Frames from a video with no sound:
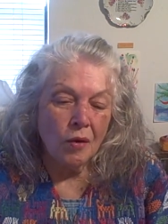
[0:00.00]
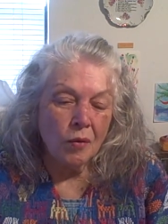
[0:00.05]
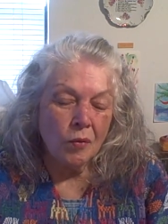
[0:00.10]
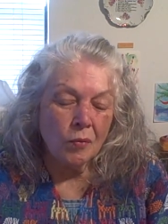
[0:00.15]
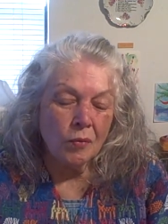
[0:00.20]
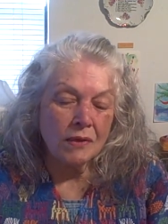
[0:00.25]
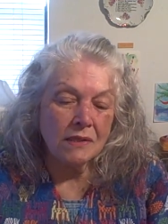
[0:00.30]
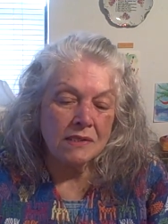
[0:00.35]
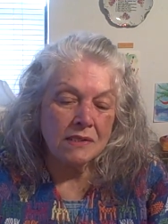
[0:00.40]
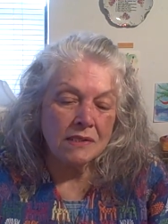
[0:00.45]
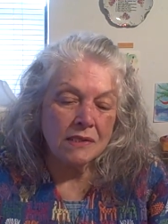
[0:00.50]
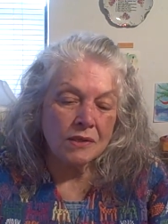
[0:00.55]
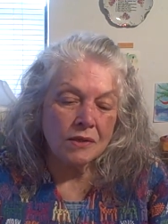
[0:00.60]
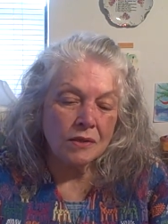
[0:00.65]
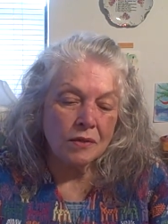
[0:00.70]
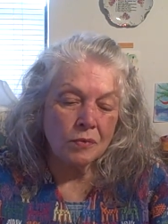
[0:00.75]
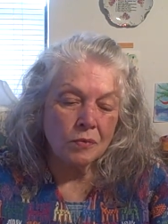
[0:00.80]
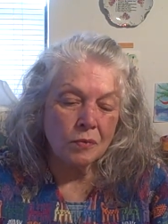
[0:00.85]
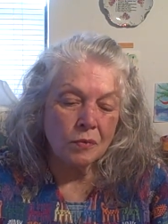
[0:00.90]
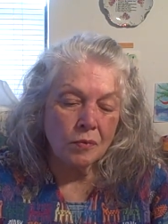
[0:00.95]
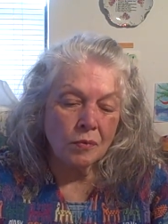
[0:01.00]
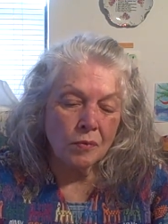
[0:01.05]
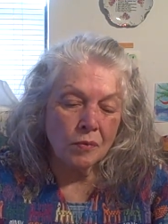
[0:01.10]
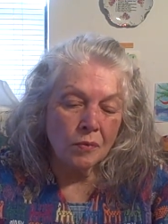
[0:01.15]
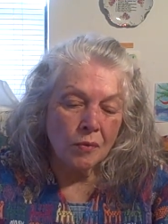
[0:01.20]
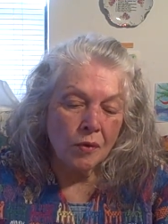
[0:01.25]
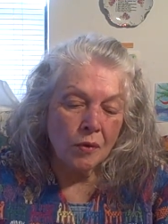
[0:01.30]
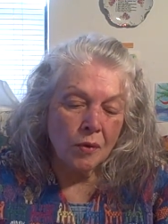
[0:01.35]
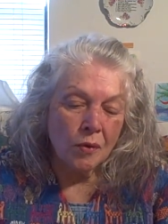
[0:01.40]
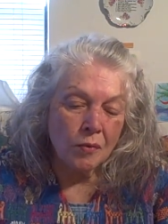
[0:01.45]
One sitter
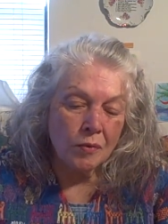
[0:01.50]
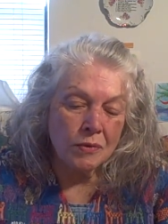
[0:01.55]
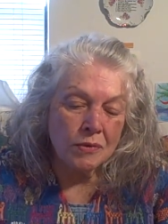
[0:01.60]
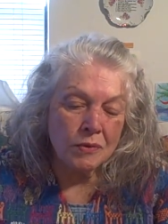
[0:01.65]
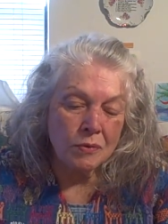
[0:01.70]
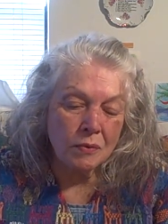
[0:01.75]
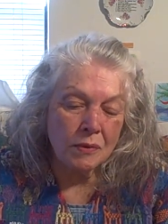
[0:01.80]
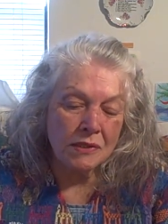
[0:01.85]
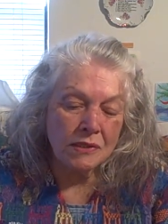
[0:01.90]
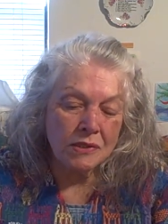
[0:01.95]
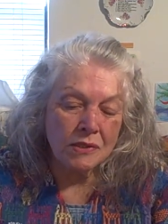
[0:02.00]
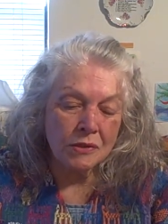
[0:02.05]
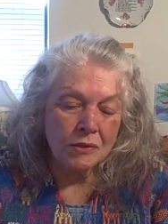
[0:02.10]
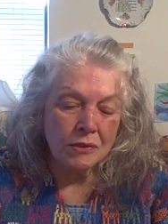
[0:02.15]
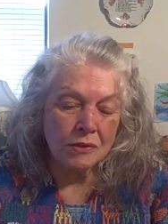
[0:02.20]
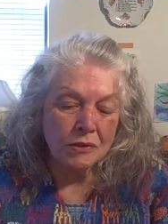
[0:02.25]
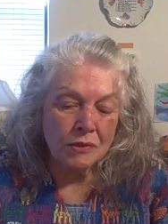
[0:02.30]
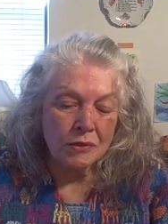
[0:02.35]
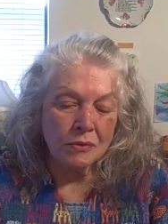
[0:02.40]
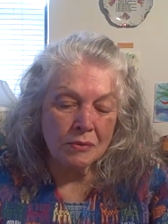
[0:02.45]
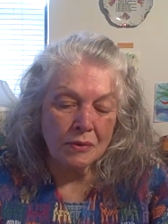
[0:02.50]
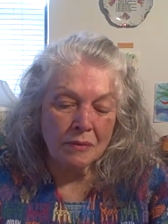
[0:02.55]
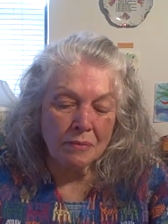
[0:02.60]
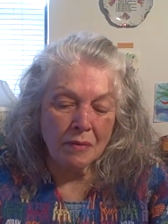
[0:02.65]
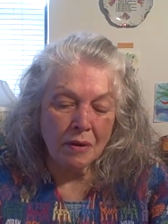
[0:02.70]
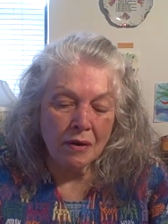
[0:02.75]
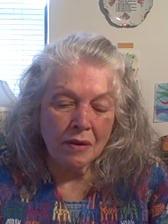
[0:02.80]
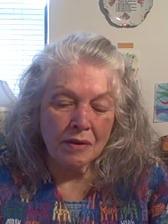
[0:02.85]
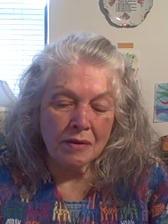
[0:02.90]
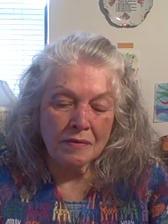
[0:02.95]
was once heard to
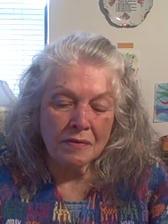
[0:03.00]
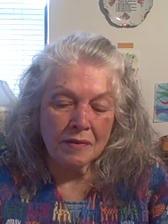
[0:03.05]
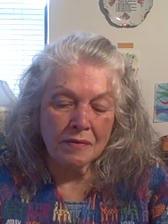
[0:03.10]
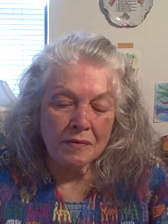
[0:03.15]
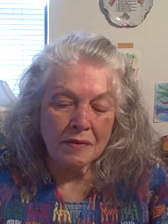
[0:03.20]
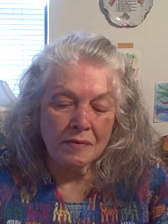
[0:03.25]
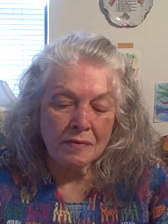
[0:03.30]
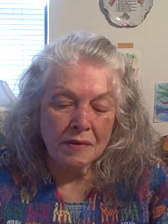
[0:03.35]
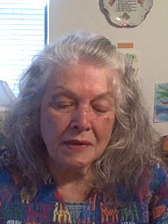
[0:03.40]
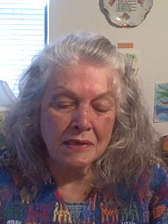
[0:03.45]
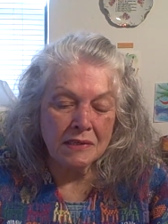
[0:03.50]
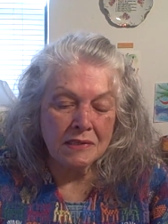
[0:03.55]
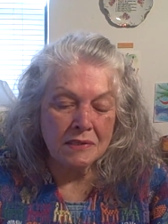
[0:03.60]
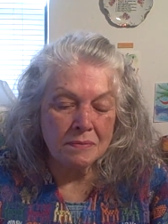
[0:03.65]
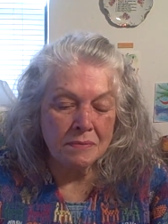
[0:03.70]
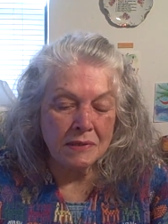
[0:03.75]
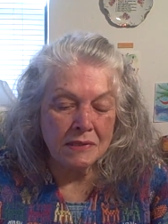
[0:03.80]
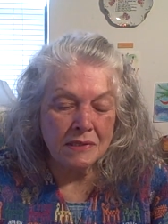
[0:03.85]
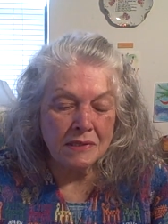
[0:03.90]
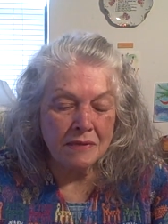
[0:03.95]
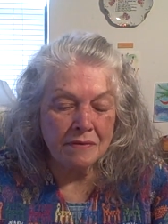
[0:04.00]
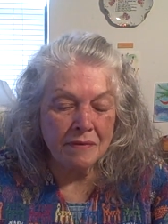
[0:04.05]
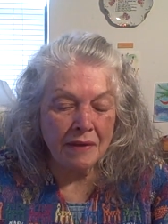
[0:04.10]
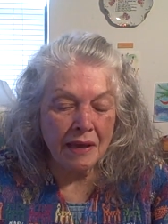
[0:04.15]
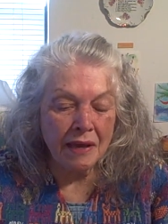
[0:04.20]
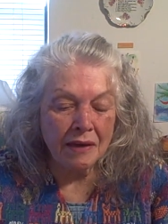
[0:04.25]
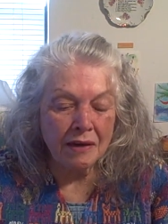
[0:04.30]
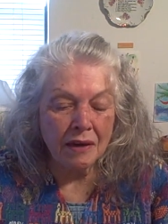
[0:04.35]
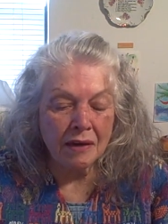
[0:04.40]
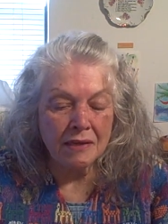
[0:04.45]
remark that the things must have
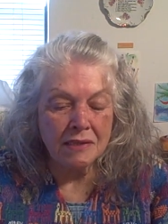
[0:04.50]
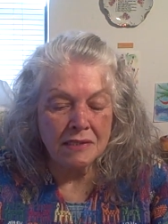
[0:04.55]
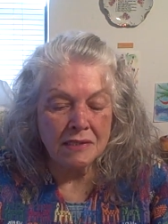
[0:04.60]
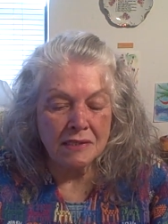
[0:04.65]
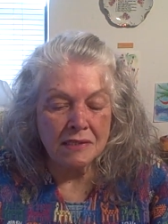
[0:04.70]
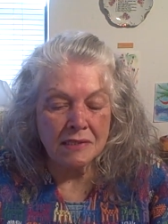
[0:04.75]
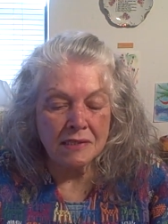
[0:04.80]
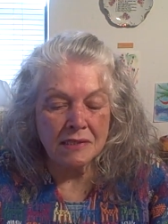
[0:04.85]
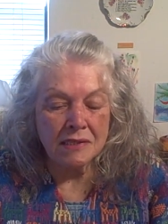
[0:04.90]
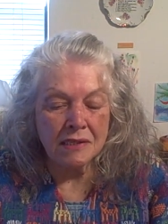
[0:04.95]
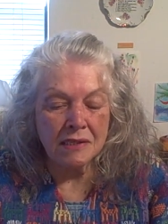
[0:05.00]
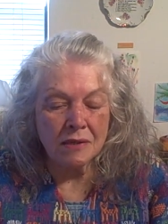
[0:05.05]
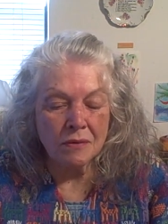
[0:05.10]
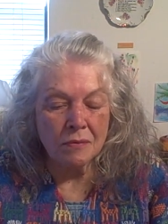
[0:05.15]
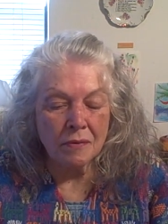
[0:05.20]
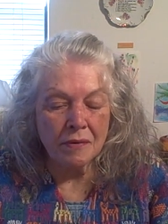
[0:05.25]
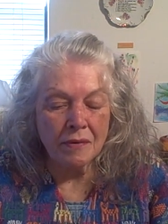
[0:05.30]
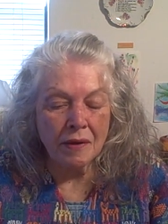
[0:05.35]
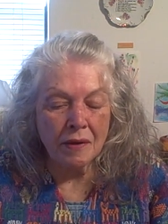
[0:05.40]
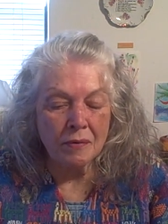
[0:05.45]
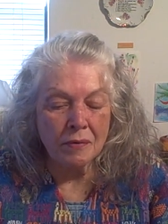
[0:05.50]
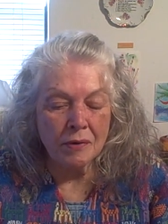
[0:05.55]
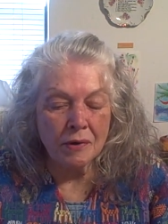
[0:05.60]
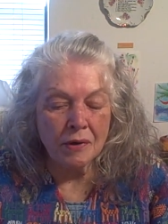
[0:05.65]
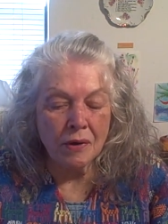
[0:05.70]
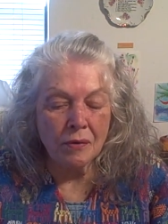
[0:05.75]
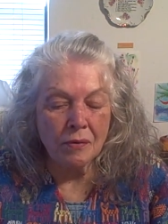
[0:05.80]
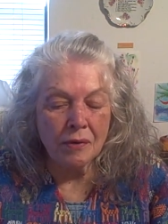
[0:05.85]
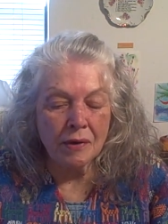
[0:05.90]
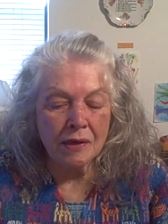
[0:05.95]
had eyes to see where they were
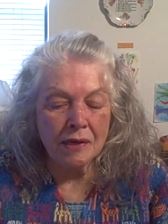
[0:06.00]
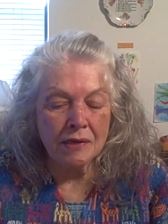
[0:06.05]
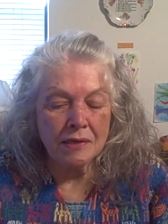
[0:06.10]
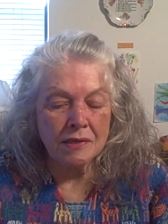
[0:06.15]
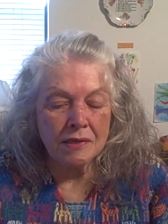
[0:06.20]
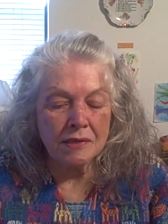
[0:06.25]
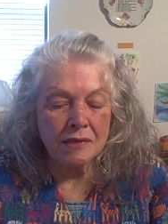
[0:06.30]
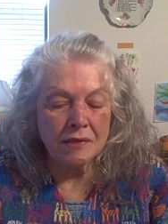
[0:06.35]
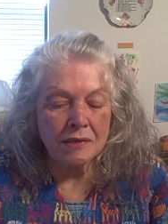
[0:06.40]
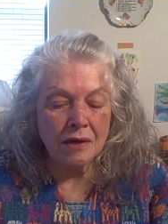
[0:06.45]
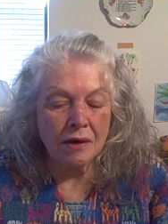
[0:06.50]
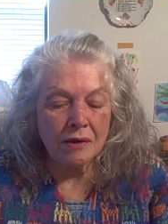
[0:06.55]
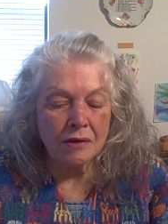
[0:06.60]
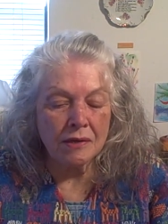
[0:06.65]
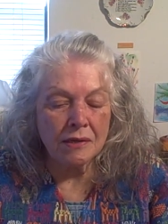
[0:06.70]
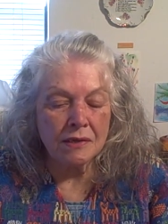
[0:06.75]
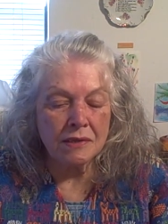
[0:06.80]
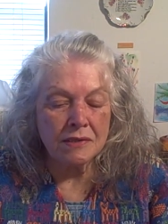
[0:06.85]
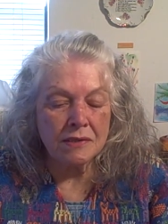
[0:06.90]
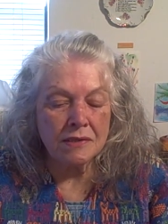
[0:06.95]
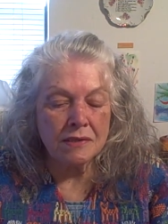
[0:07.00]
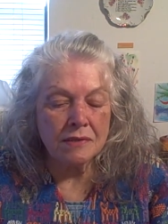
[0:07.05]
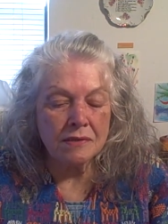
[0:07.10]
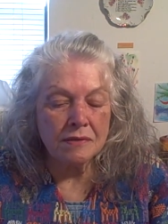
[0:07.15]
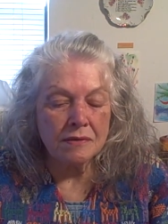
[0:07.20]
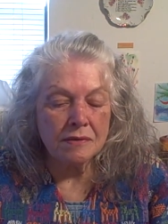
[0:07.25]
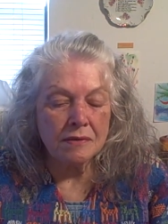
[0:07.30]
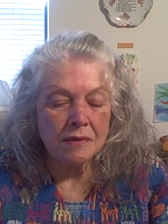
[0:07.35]
going into the darkness.